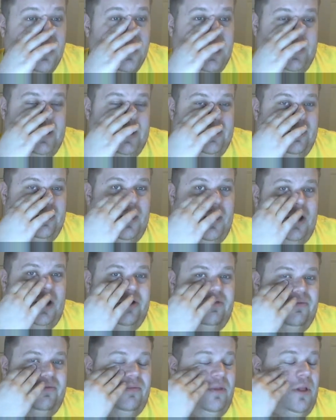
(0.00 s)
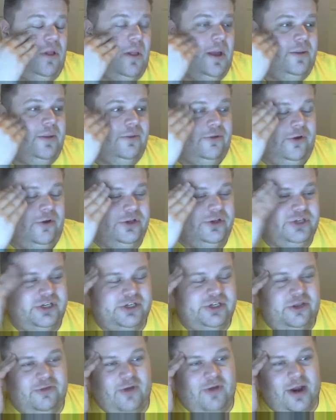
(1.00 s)
A lot of search
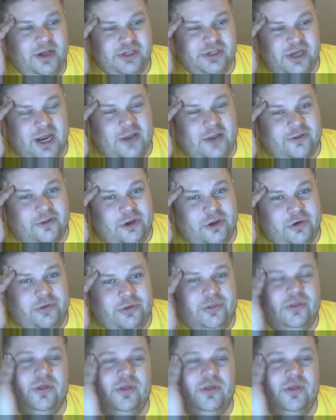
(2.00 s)
engine strategy has to do with